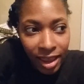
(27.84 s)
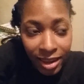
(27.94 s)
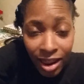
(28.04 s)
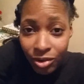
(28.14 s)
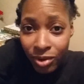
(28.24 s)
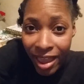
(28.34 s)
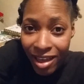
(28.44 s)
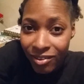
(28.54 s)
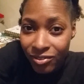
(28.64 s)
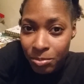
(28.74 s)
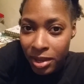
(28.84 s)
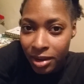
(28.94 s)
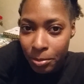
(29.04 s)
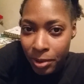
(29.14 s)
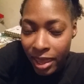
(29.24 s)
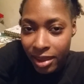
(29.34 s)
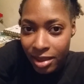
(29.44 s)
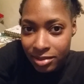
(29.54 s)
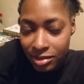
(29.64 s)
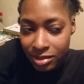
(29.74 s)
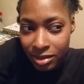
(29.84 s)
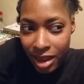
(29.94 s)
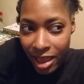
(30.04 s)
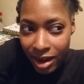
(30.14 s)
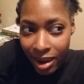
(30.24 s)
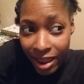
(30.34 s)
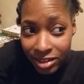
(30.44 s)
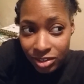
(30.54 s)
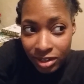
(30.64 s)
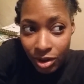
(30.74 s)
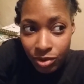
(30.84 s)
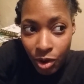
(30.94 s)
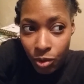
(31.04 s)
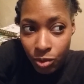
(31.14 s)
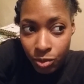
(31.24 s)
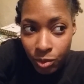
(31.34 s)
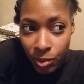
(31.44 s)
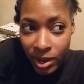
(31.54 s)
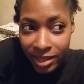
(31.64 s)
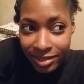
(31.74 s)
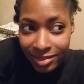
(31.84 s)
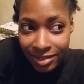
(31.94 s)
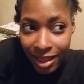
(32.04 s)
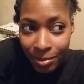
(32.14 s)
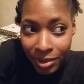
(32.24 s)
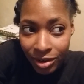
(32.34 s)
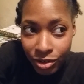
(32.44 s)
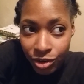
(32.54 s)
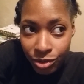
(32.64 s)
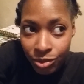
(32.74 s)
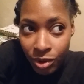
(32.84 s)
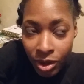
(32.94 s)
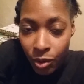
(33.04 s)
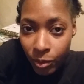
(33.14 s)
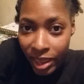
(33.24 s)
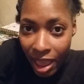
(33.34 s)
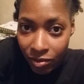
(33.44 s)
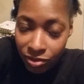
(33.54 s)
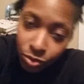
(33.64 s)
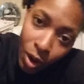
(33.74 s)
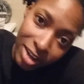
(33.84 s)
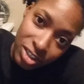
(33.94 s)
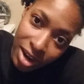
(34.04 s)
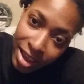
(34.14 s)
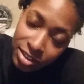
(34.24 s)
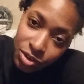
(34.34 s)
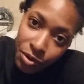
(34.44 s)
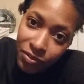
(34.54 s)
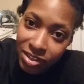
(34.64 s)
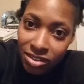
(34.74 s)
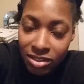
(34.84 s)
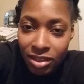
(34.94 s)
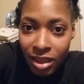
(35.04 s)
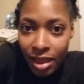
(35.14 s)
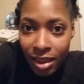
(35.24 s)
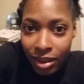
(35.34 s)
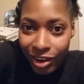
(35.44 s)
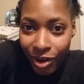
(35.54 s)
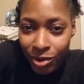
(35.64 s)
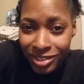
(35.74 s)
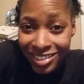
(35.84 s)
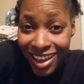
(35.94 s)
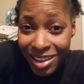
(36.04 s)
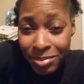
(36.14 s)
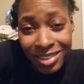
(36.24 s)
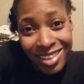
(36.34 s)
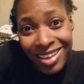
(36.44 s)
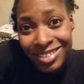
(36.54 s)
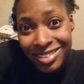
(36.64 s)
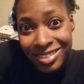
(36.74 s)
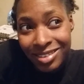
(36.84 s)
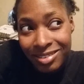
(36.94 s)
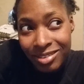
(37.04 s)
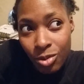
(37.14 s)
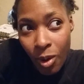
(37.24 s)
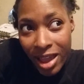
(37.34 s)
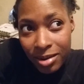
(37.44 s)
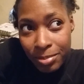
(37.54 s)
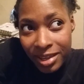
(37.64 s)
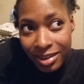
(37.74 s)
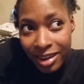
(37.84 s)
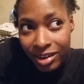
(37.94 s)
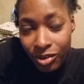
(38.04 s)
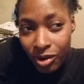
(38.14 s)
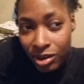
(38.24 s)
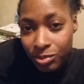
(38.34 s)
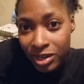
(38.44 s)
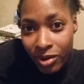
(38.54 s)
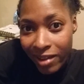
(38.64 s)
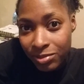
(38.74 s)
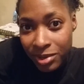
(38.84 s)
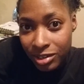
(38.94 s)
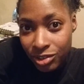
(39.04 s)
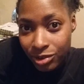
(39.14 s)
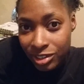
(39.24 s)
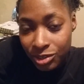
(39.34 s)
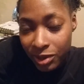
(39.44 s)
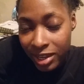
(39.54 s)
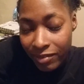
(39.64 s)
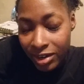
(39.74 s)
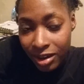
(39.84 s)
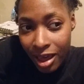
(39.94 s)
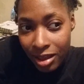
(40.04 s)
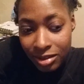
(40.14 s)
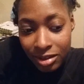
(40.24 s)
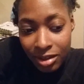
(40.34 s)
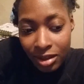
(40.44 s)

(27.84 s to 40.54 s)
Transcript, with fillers: And I don't have many plans tonight. I actually don't know what I'm going to do. We have watch night service later on tonight, but that's quite a bit later on. We don't have to be to church until eleven o'clock.